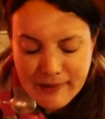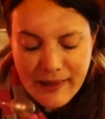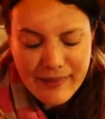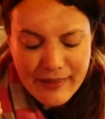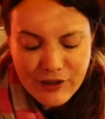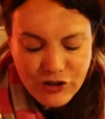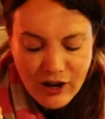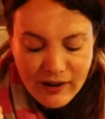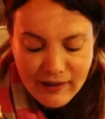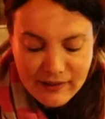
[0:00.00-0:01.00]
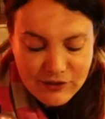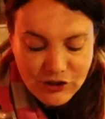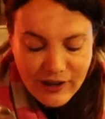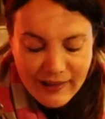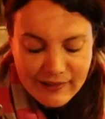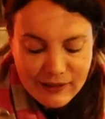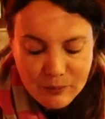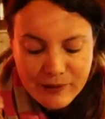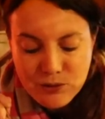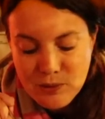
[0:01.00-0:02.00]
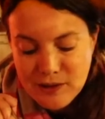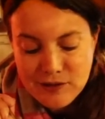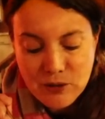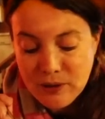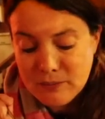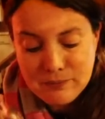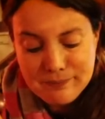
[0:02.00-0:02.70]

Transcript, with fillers: And then the cherry just adds a little bit of sweetness to it.